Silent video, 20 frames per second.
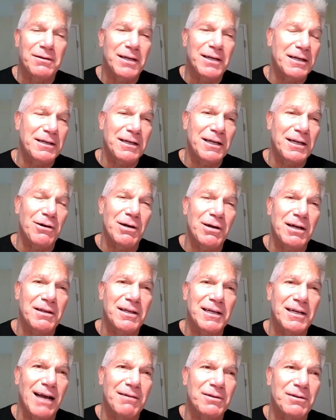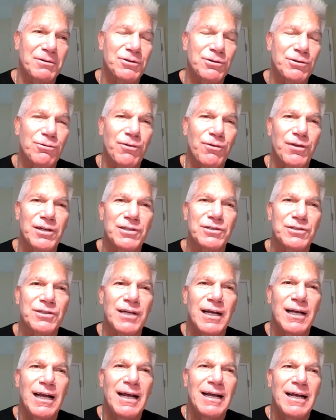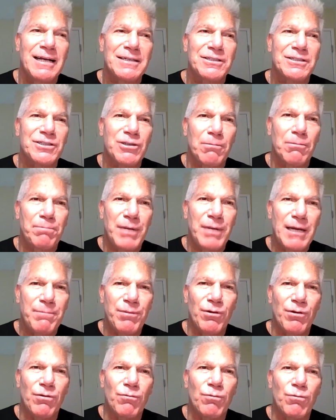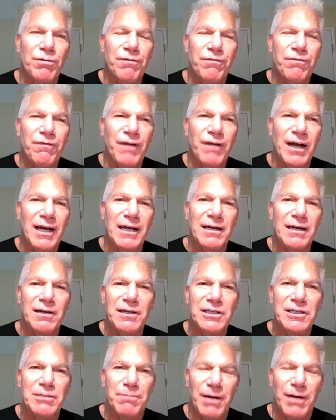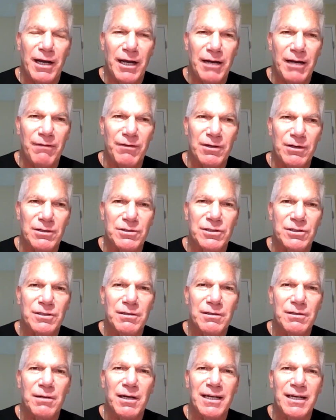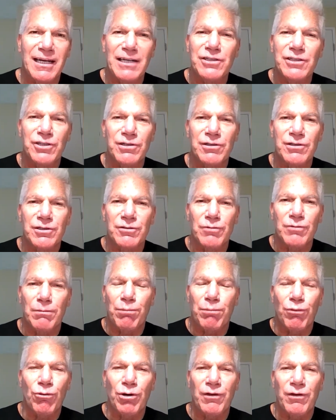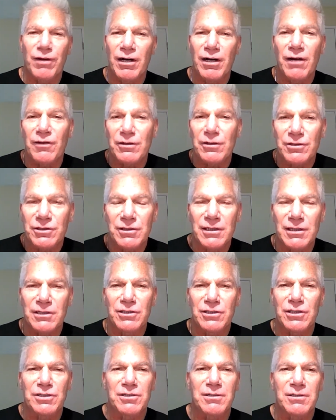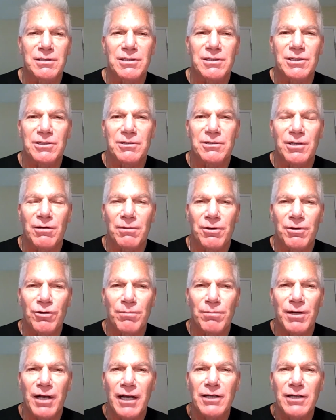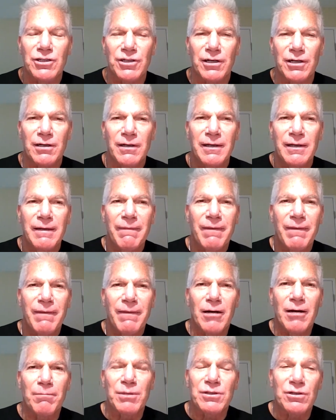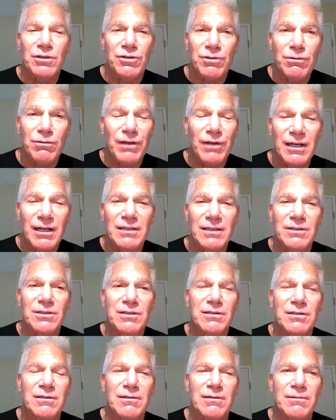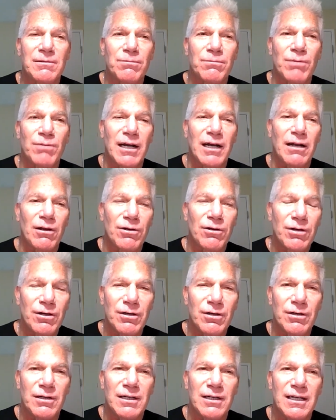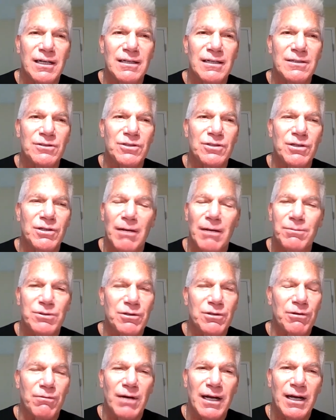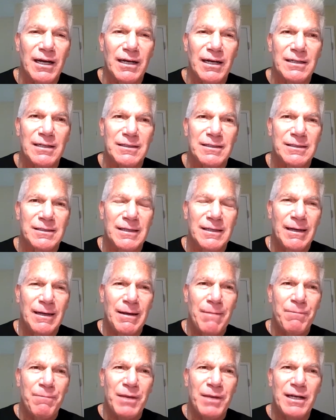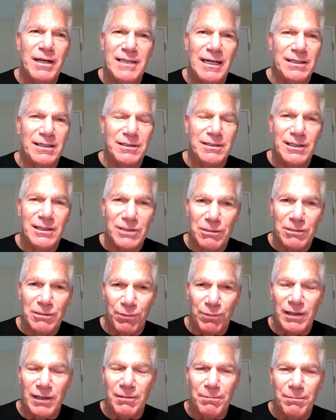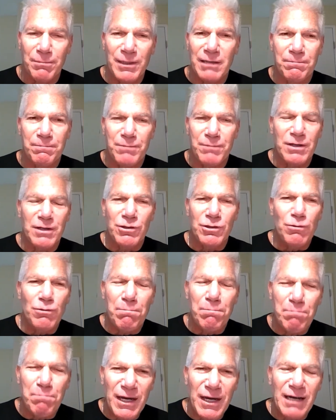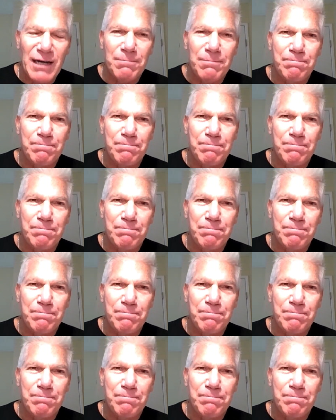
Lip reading: the truth is some people would find these behaviors easier to employ than others. It's just human nature. But the truth is, what I learned is you're absolutely right. It takes discipline. The two big